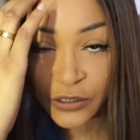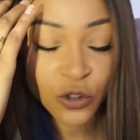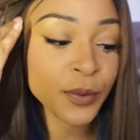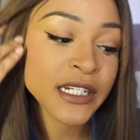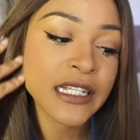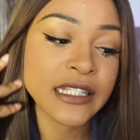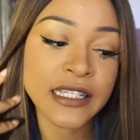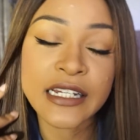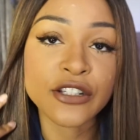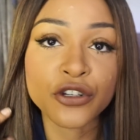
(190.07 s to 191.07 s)
Nobody is
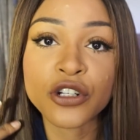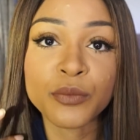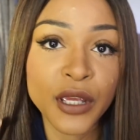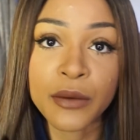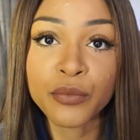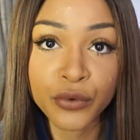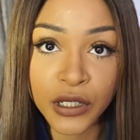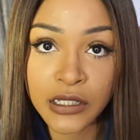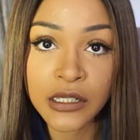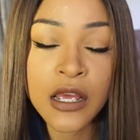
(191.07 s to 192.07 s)
saying it's going to be a
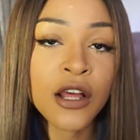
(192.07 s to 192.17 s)
breeze,